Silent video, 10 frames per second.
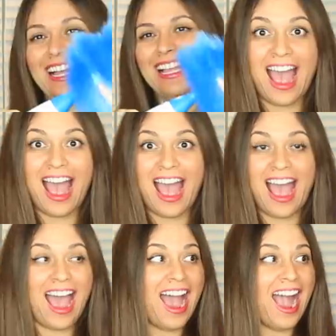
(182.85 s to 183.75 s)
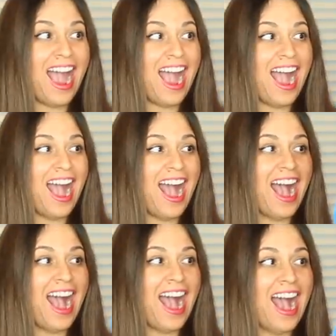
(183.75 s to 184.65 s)

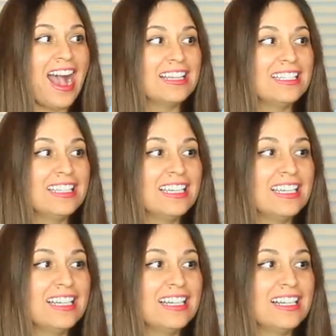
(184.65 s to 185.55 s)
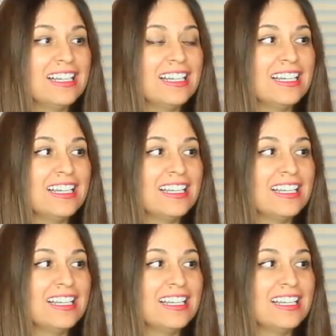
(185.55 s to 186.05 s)
[no speech]